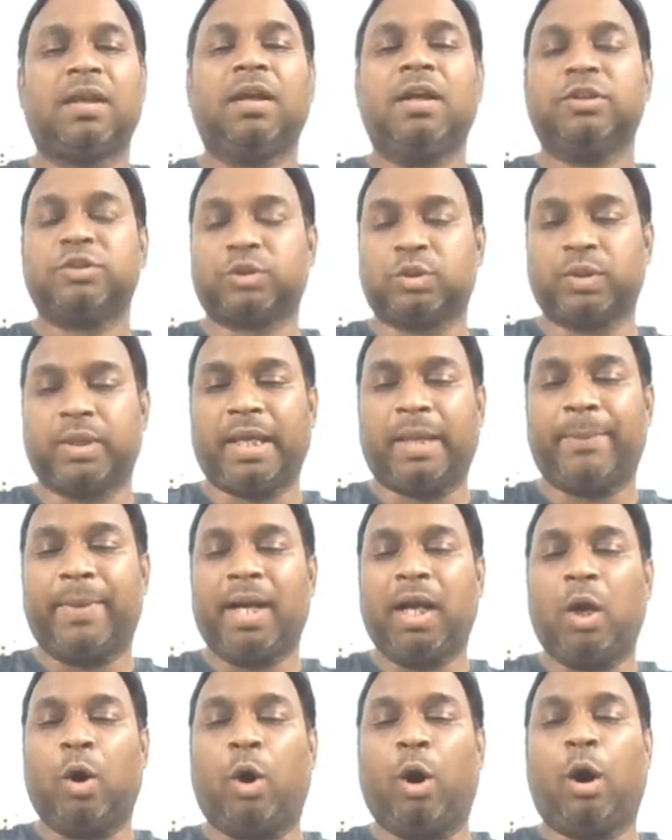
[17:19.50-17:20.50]
So
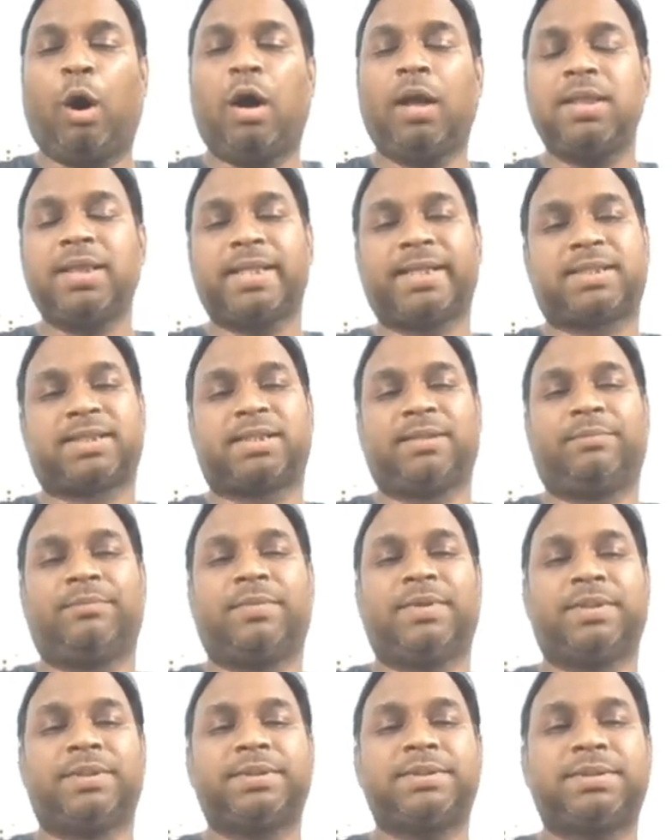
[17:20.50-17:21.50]
among all these
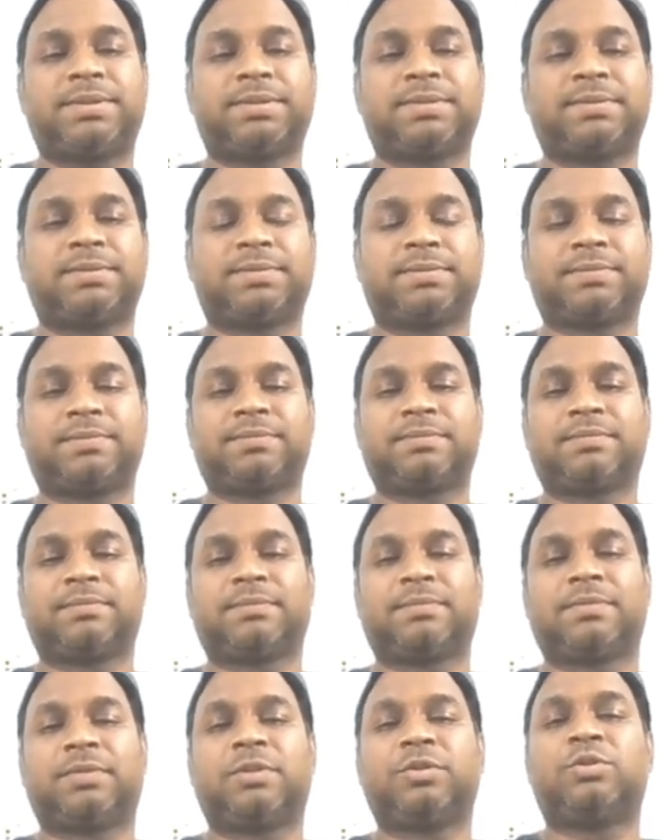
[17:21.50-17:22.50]
numbers,
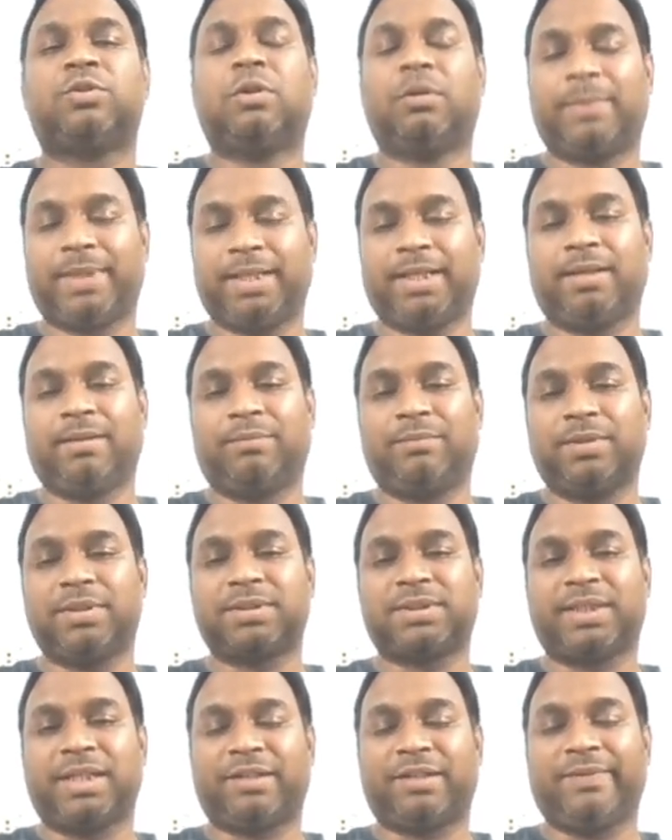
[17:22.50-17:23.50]
so many
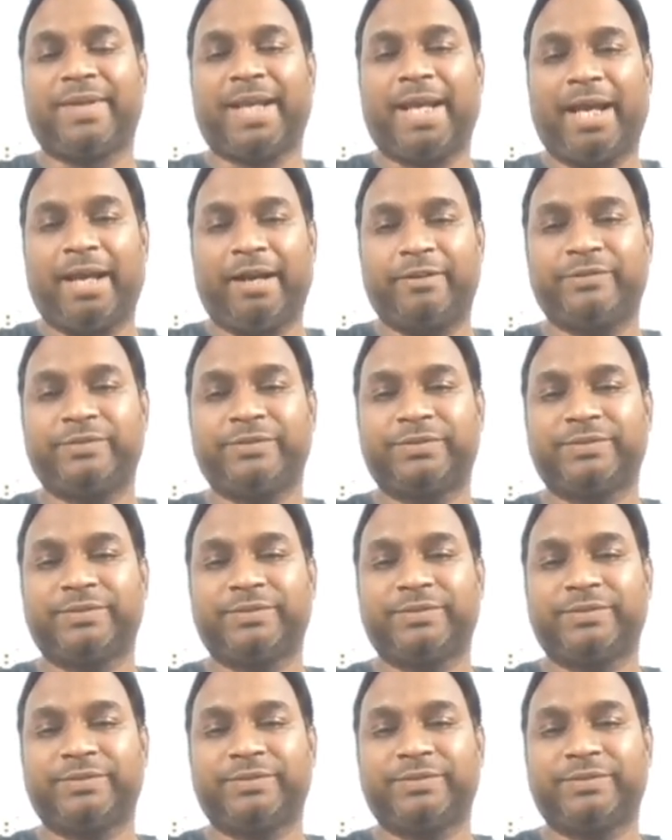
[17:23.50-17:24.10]
numbers that we have,